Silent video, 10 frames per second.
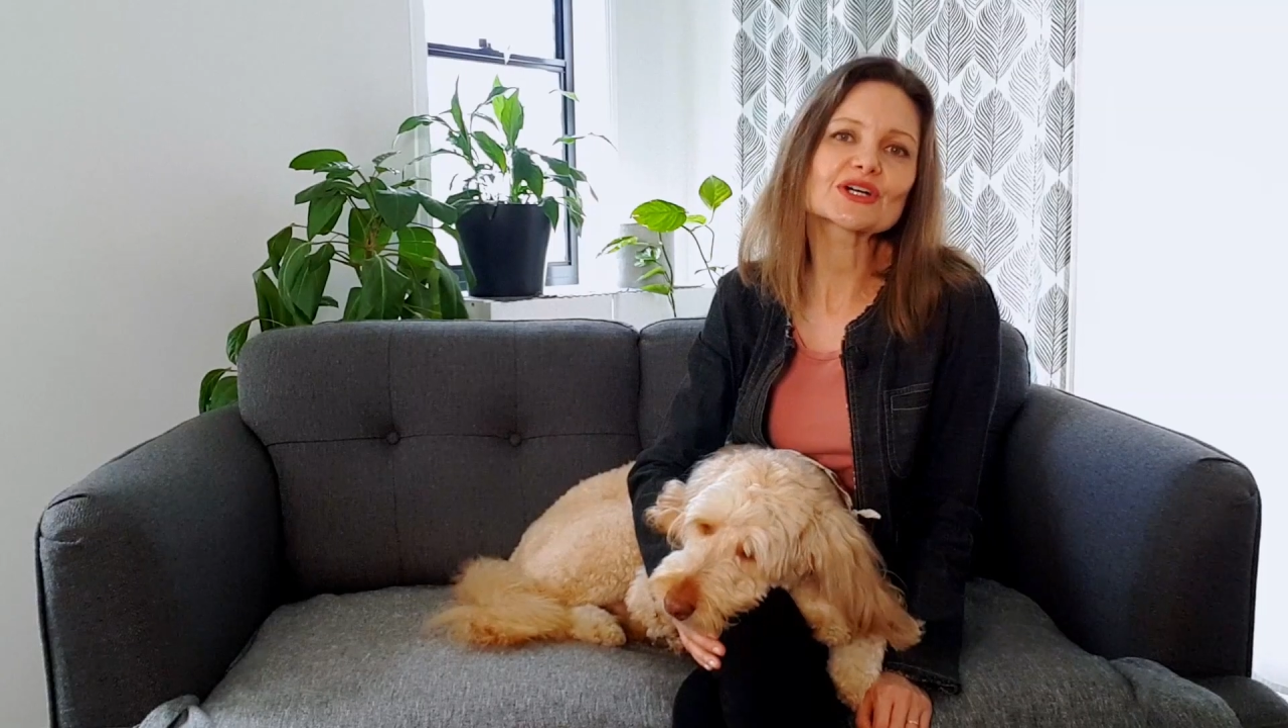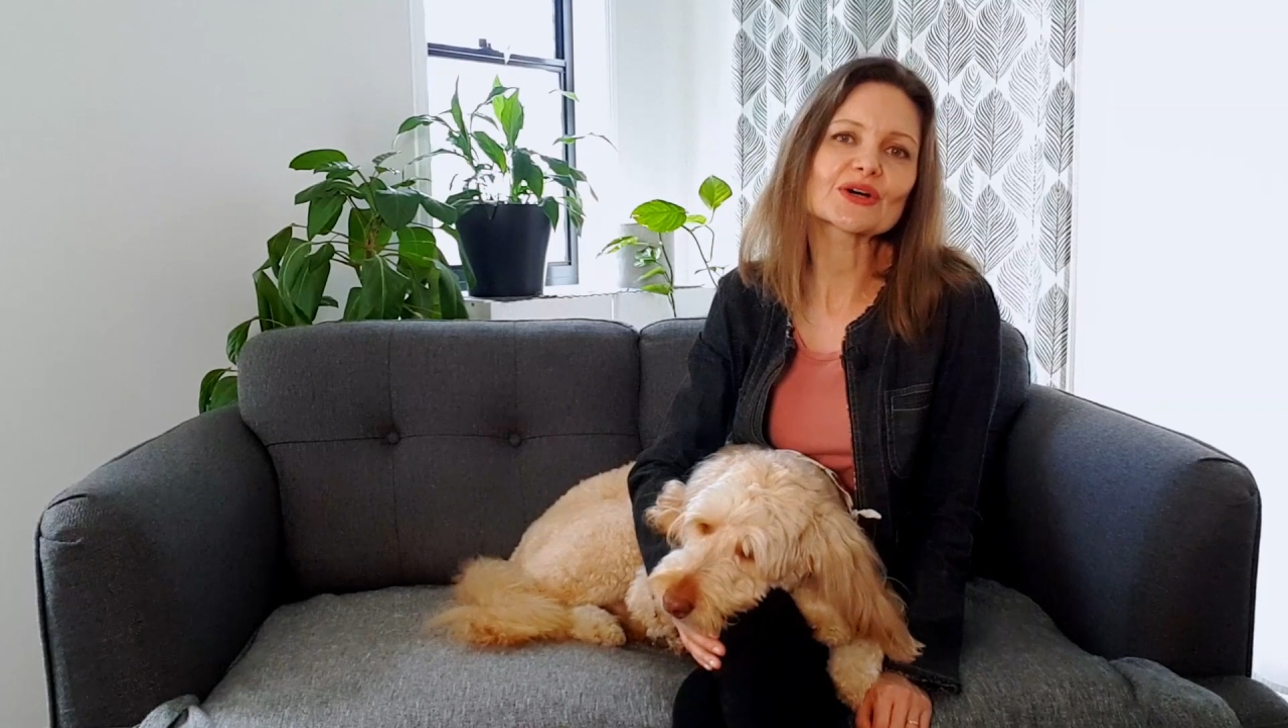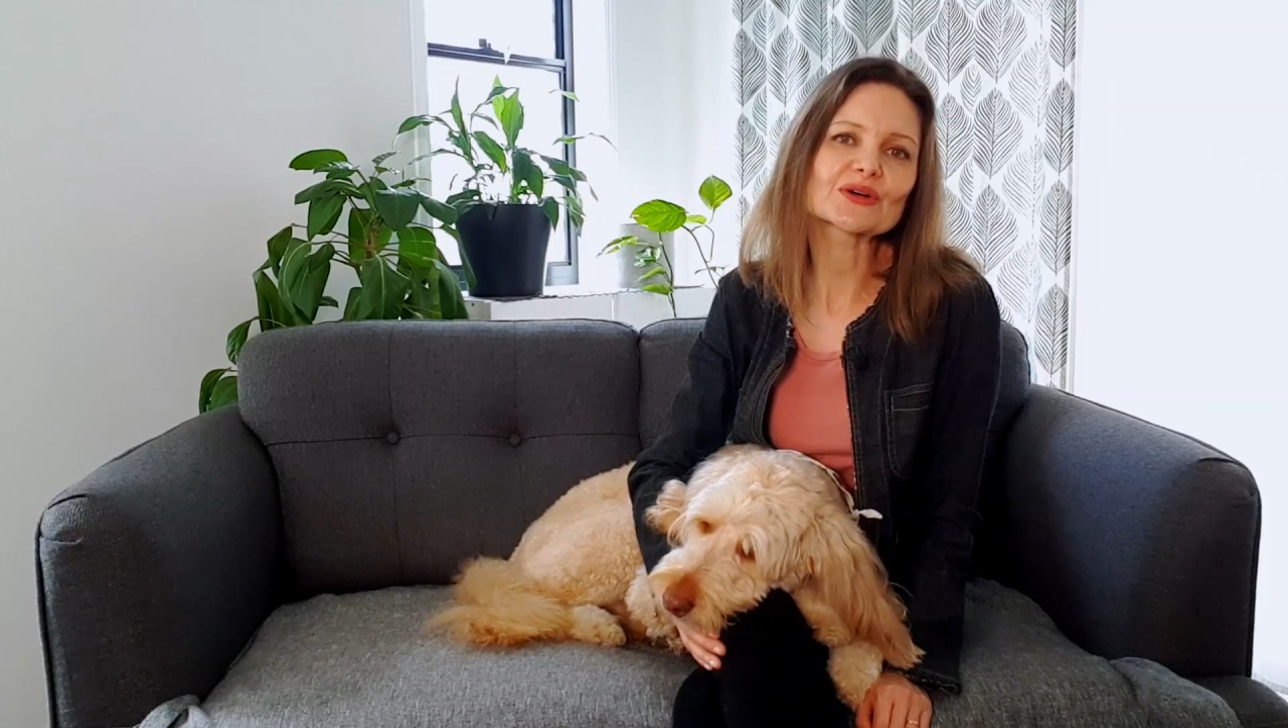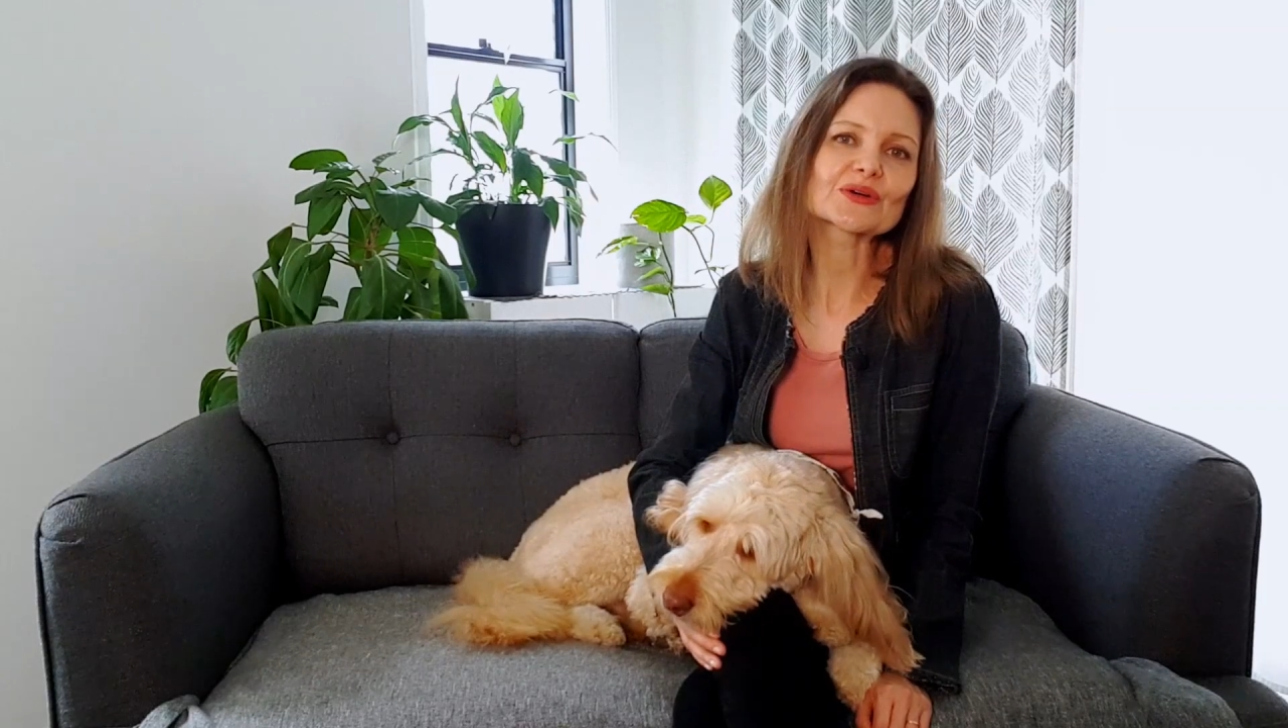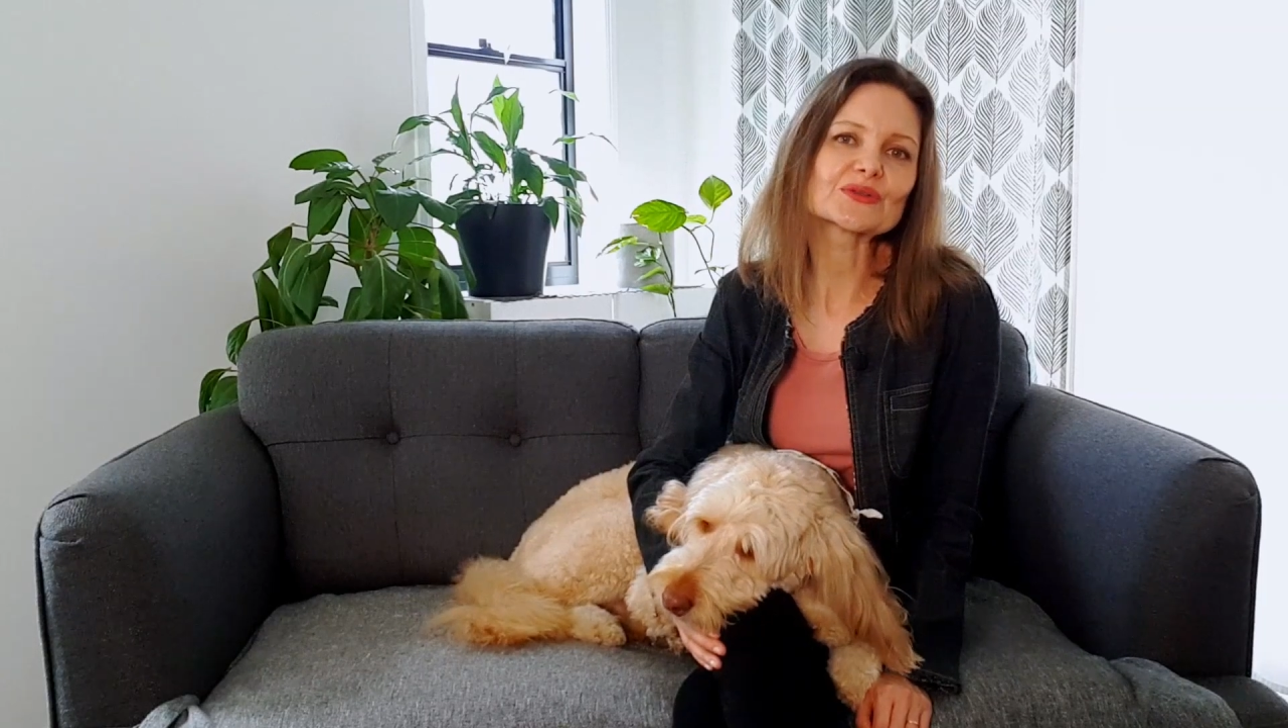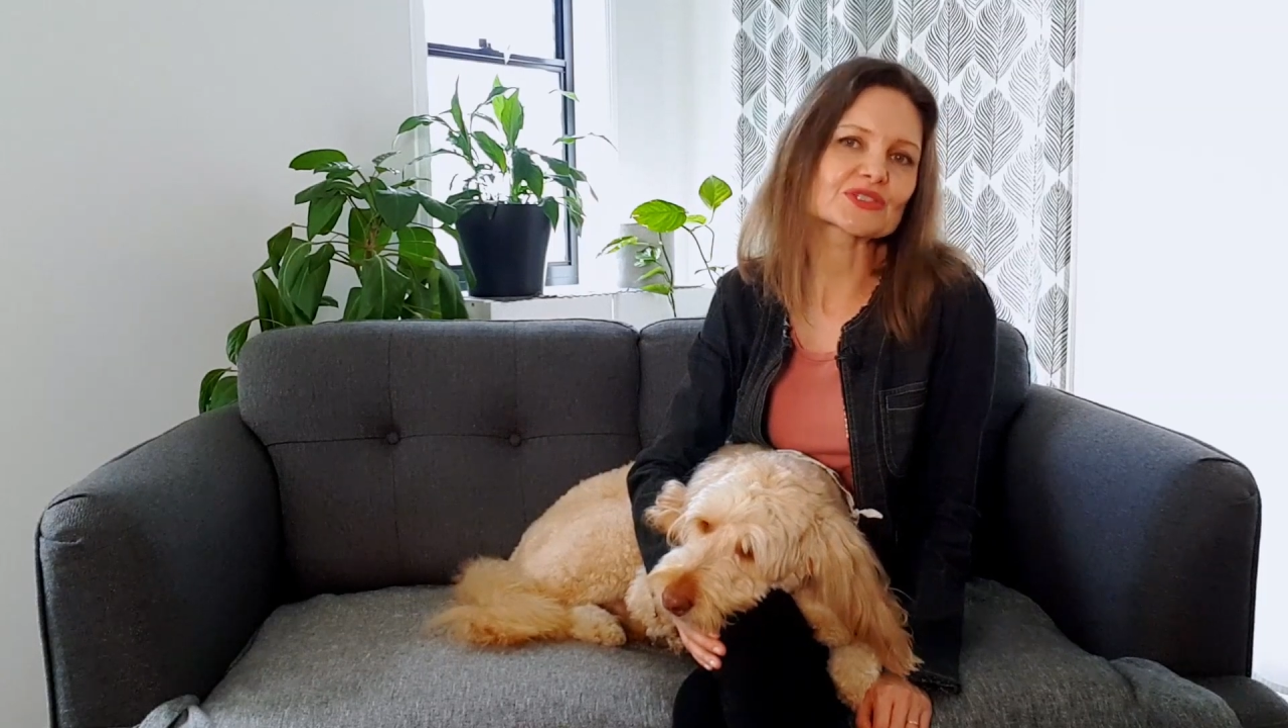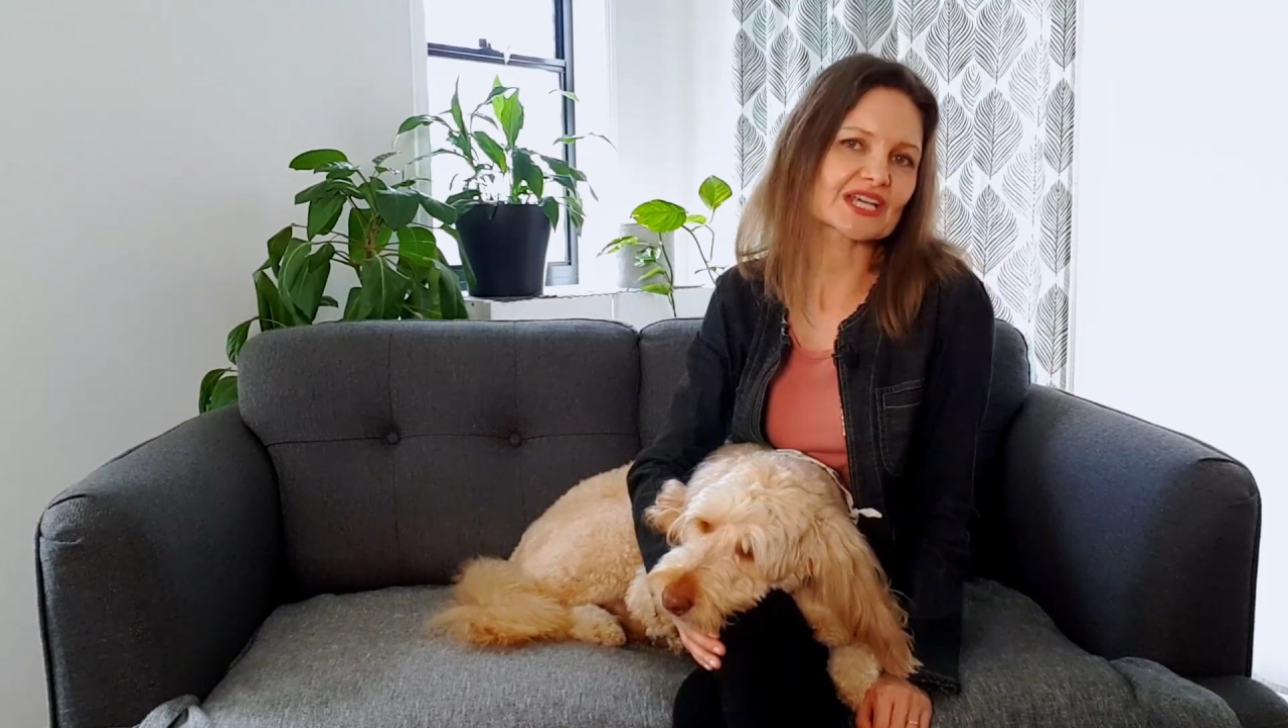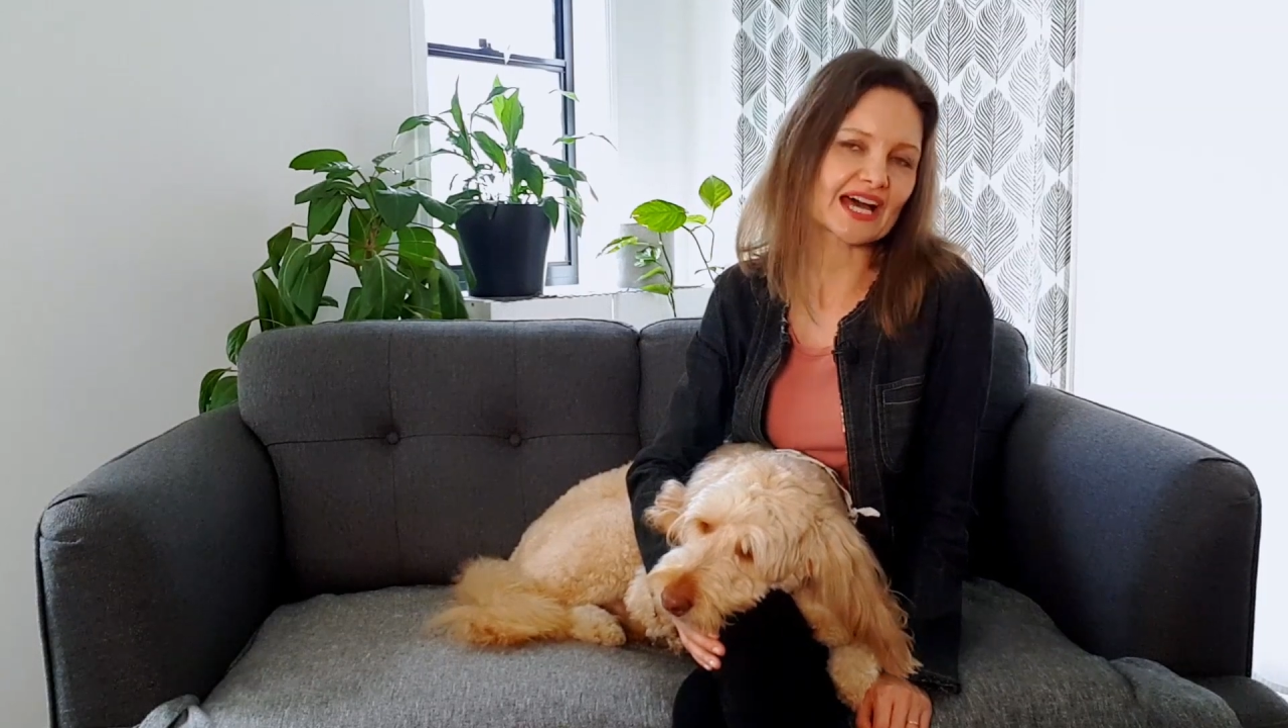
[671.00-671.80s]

coats,